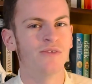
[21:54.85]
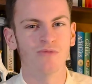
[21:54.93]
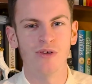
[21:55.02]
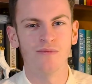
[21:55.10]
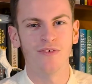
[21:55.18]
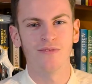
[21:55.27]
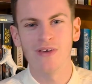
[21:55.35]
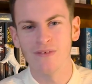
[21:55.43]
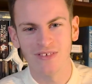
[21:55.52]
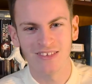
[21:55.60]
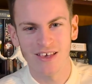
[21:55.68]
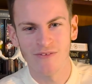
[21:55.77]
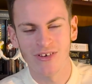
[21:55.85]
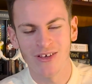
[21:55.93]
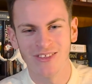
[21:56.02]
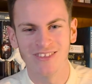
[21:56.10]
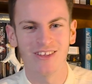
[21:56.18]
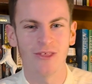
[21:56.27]
room for 57
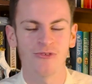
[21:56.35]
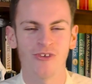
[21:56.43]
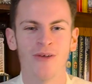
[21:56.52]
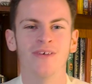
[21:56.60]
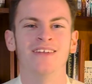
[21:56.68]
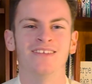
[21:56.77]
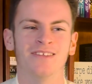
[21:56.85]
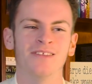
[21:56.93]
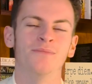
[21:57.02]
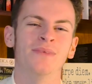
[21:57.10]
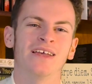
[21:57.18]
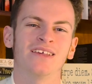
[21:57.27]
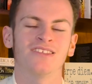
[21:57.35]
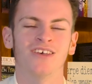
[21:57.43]
others to throw into the mix.